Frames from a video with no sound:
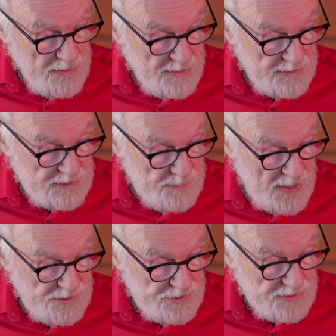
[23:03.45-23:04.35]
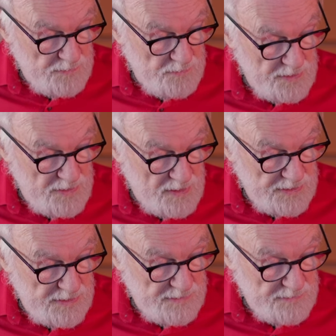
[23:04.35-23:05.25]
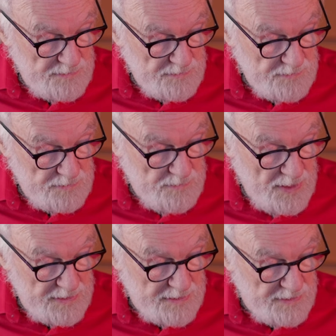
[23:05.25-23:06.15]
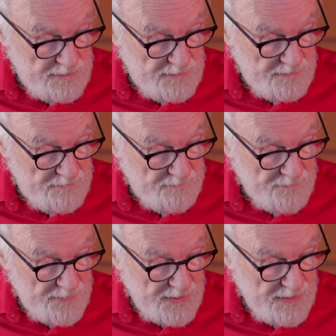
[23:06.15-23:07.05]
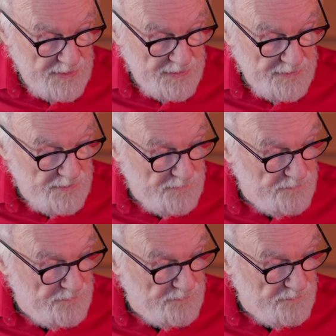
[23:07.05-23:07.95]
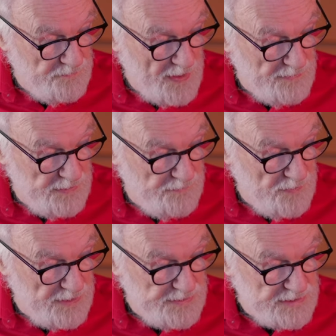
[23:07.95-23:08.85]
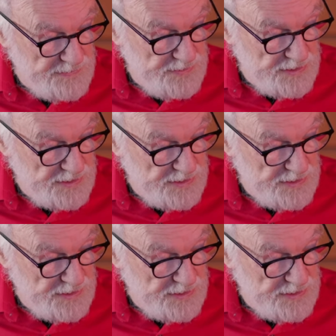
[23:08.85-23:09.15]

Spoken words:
The expansion would make the founding fathers of